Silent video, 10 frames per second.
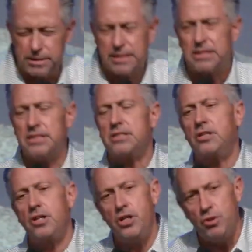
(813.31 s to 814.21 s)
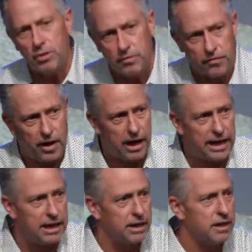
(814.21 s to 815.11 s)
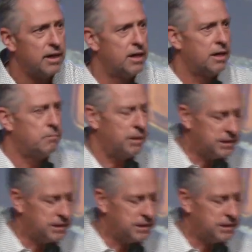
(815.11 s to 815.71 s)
This is to unify, but